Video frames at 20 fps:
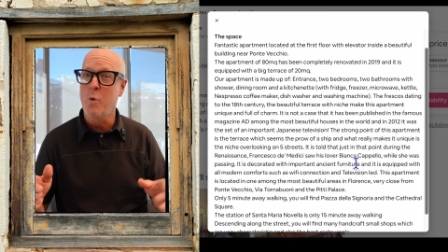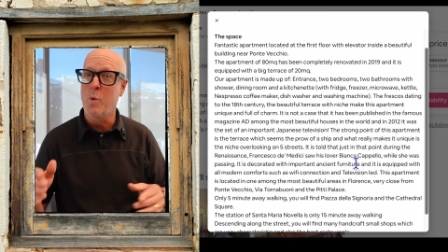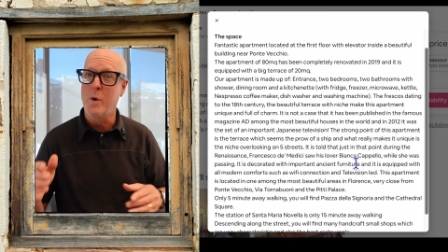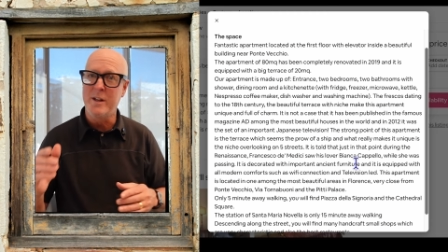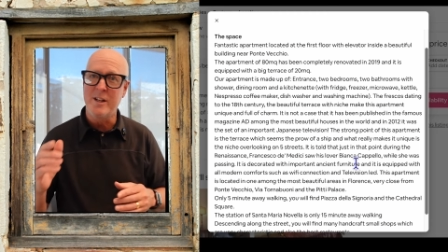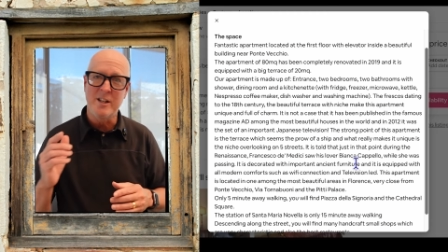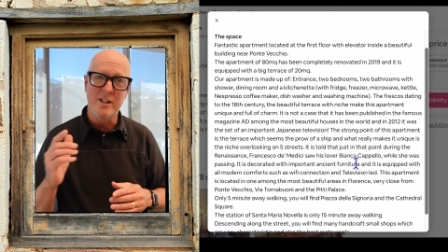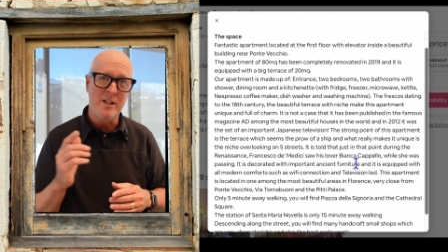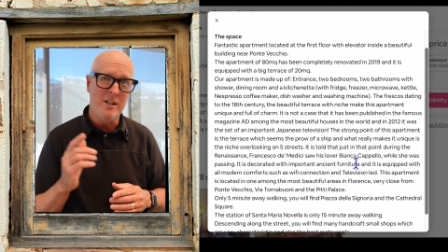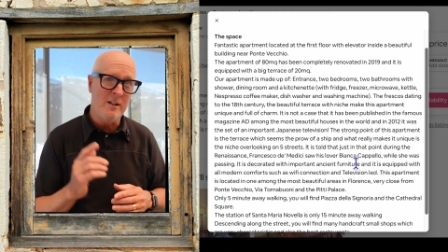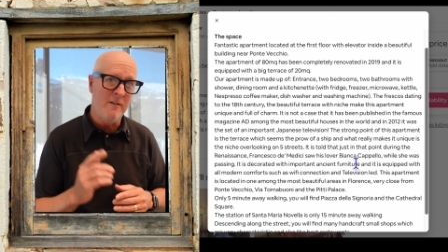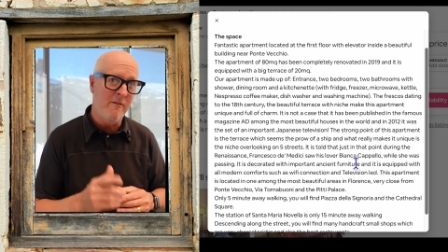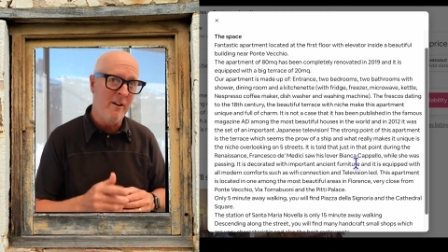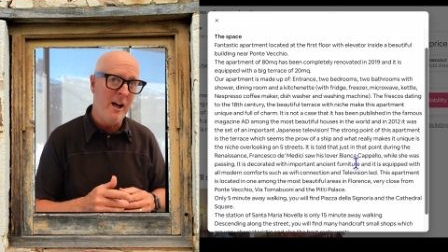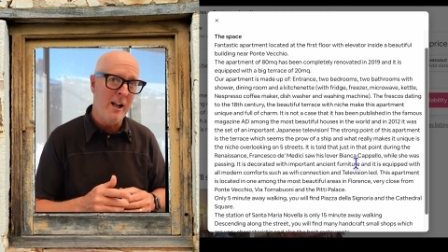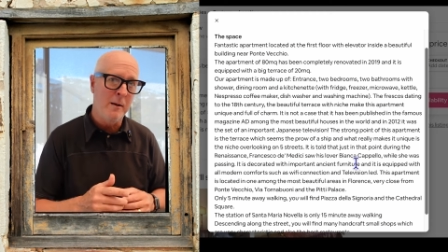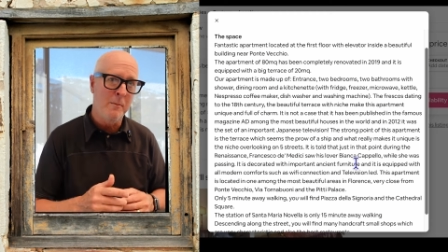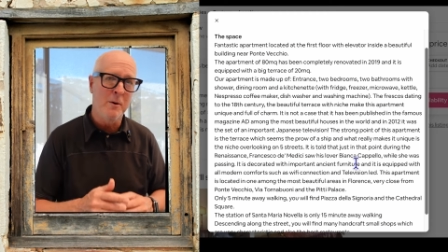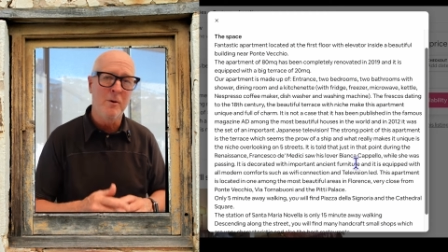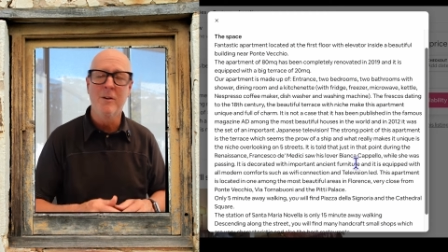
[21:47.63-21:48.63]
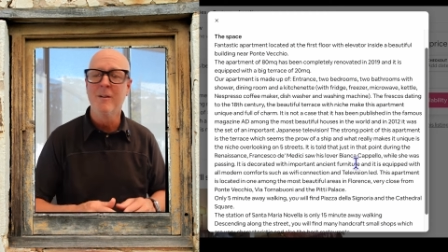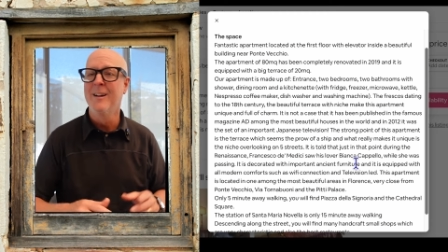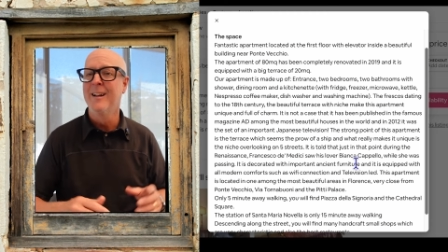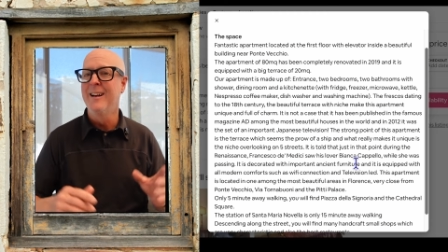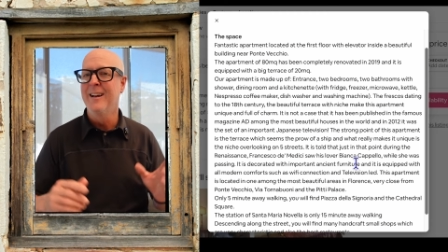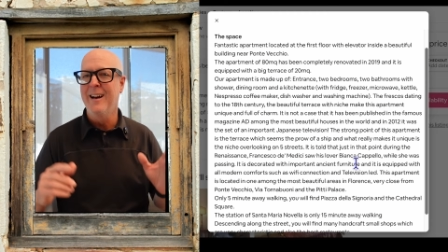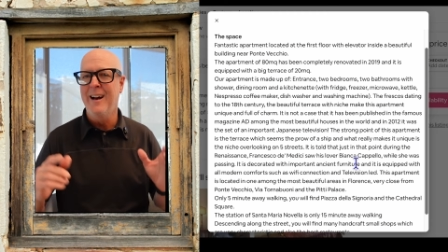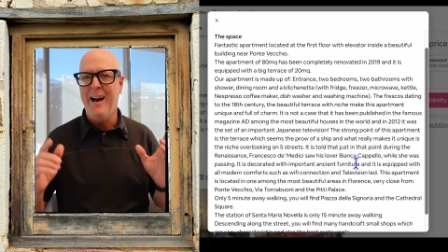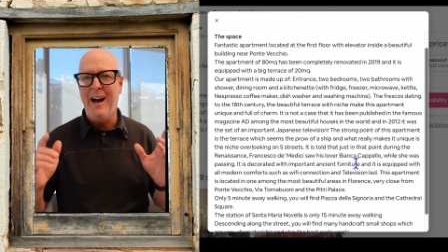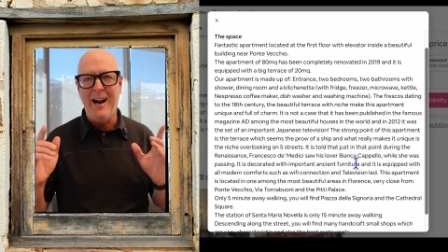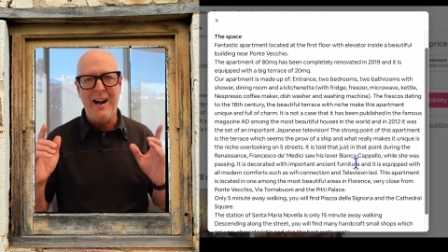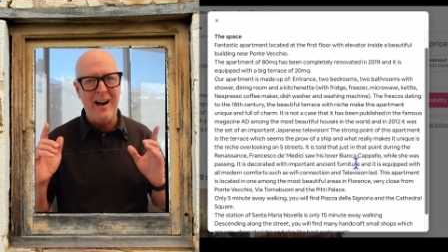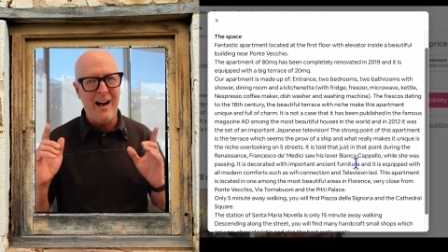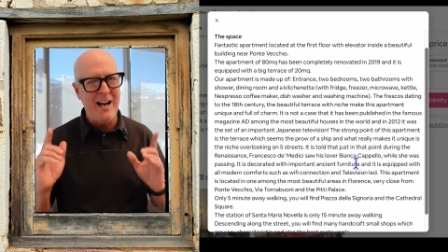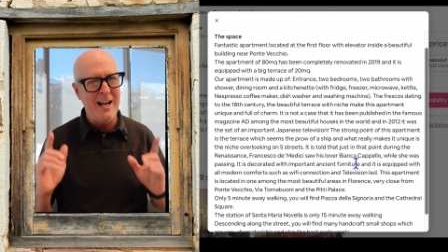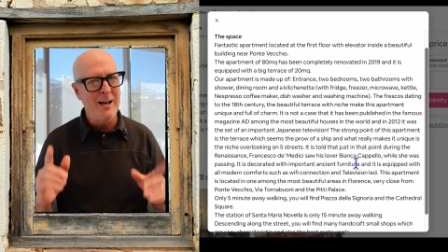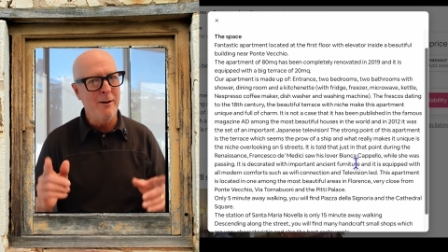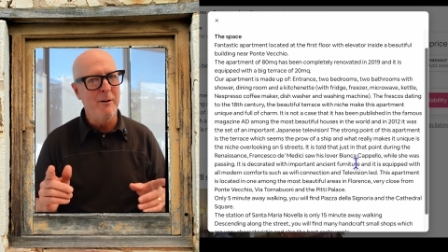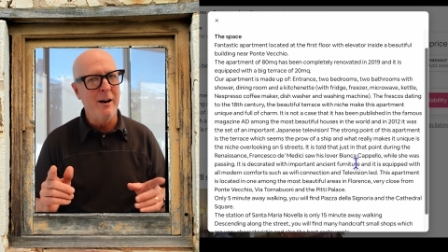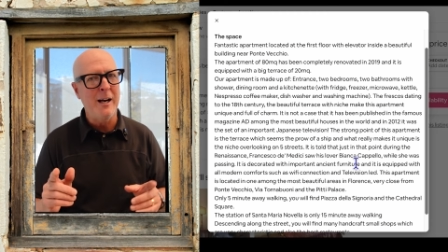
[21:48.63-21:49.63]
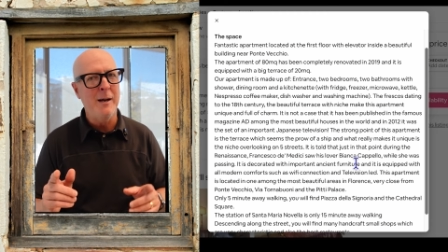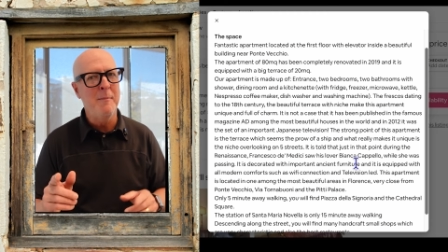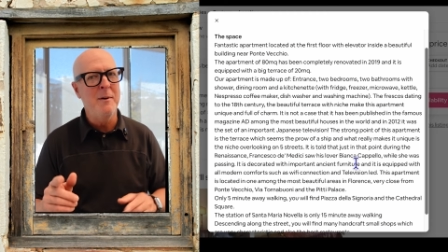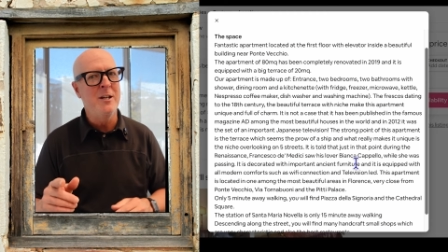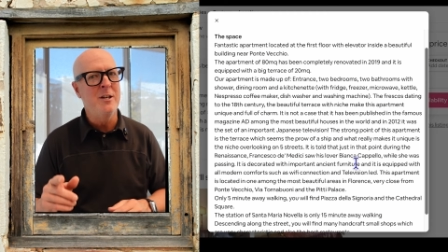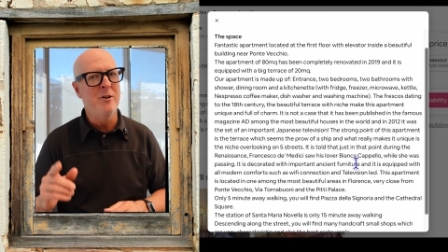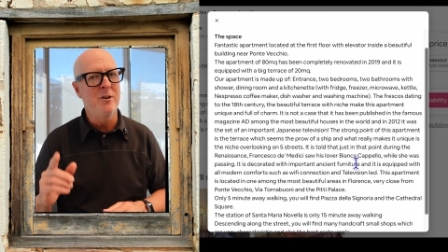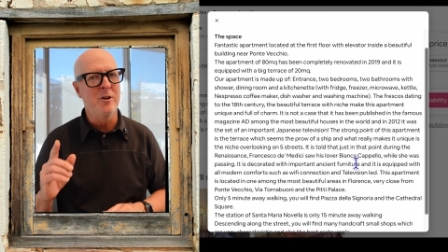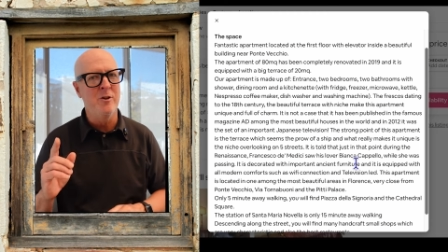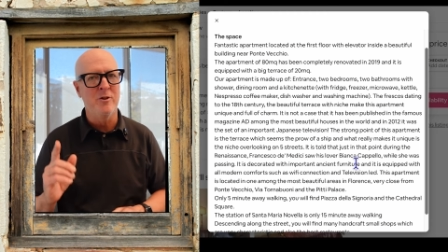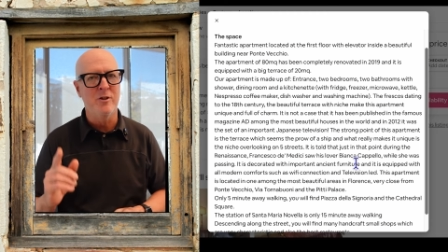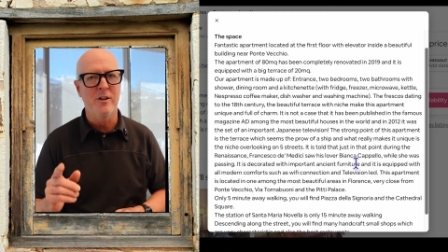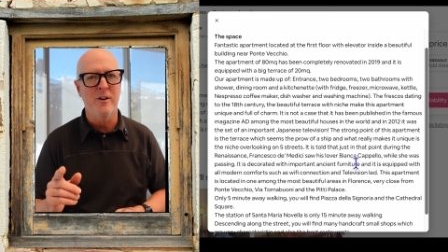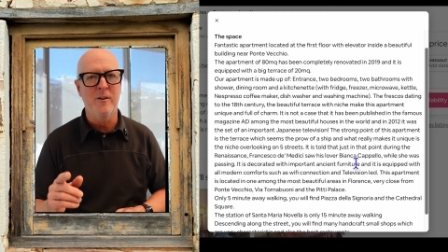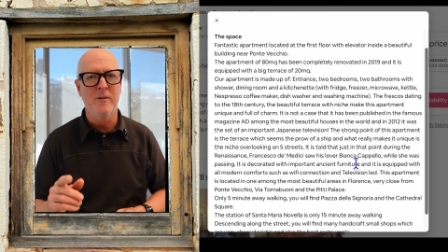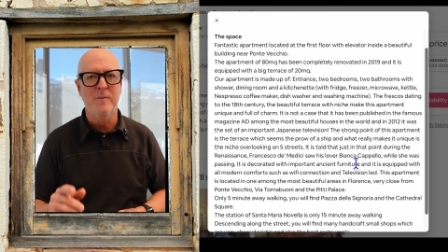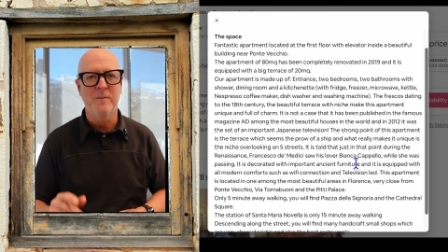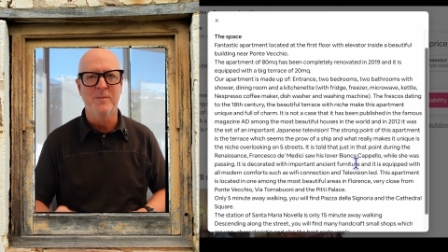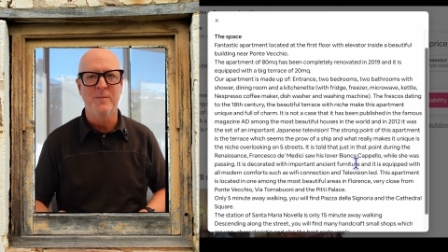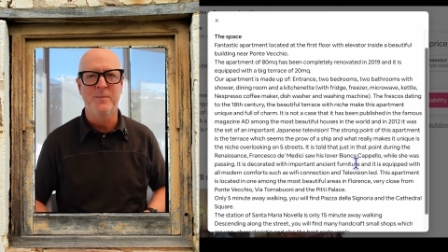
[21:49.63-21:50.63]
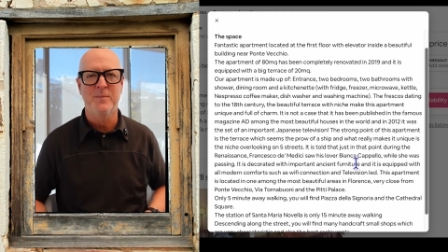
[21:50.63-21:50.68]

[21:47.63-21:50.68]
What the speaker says: when this is available, I highly recommend you do so.